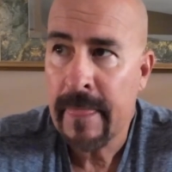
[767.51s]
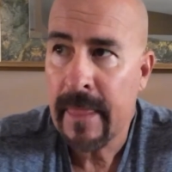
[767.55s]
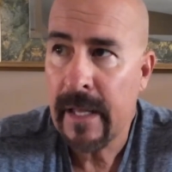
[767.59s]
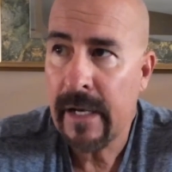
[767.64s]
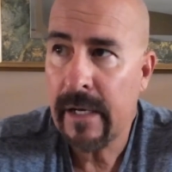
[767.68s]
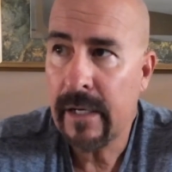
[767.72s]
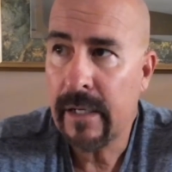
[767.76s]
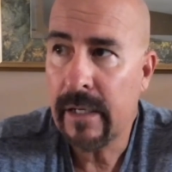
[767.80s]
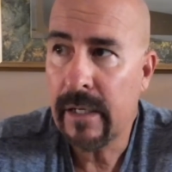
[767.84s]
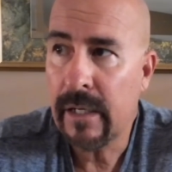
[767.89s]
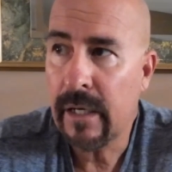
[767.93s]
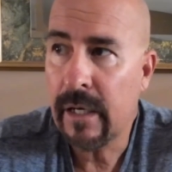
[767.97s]

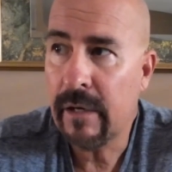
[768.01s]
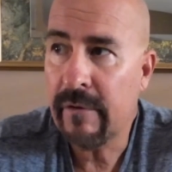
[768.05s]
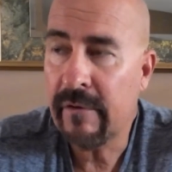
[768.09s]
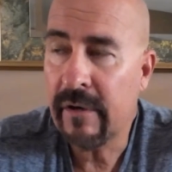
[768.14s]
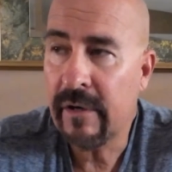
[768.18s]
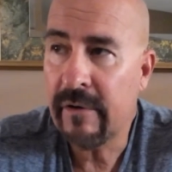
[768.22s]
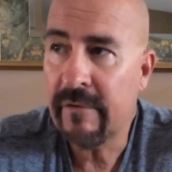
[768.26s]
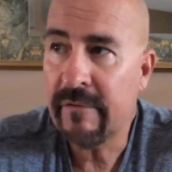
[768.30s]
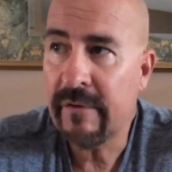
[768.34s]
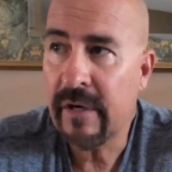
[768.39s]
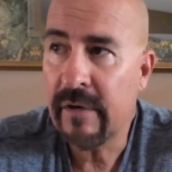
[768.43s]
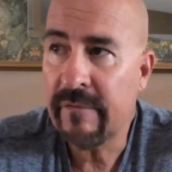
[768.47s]

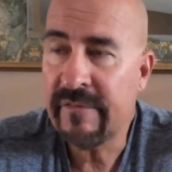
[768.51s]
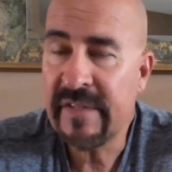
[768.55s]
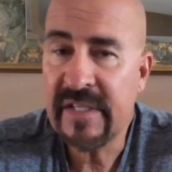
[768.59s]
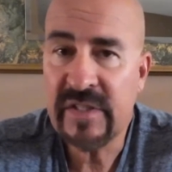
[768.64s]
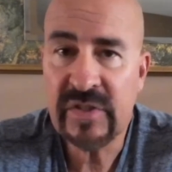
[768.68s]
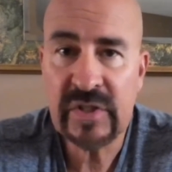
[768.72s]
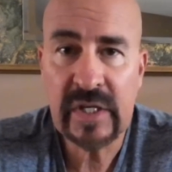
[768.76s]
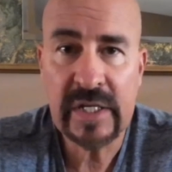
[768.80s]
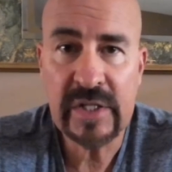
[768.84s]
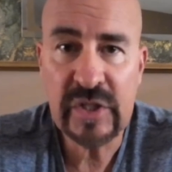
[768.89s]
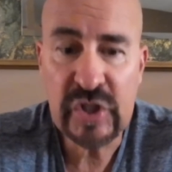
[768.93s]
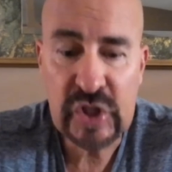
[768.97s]
of these
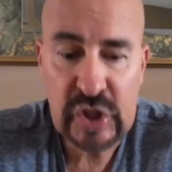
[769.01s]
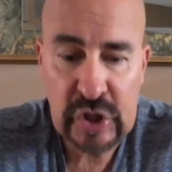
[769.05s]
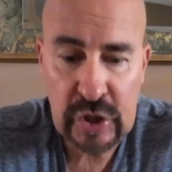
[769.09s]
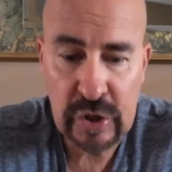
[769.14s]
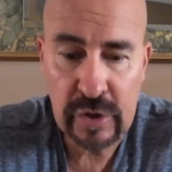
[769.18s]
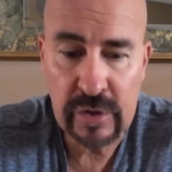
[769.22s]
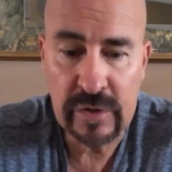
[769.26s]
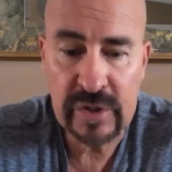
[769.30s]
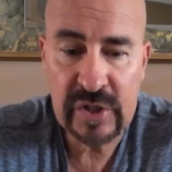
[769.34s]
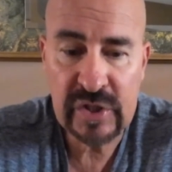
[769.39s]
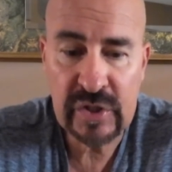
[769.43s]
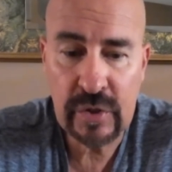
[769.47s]

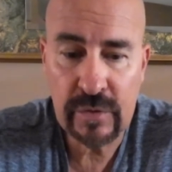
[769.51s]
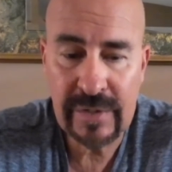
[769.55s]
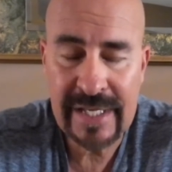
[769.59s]
concerns so